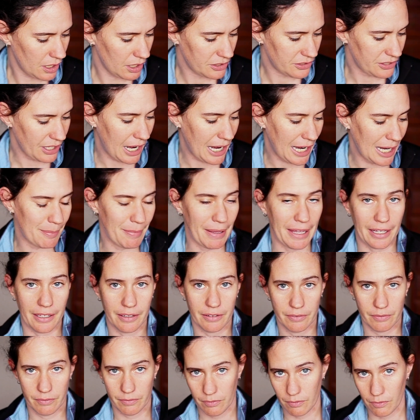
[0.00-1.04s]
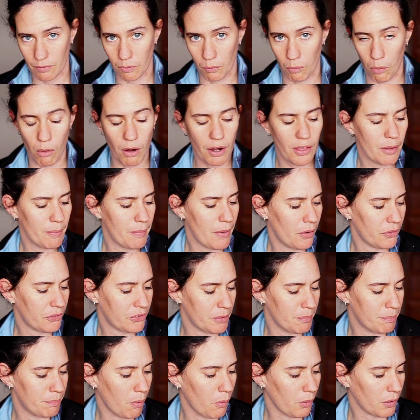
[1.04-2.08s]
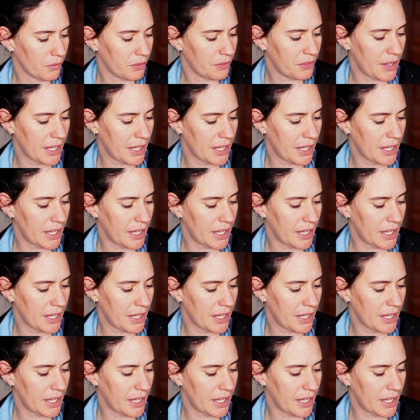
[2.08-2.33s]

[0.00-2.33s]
Timing. One of the most important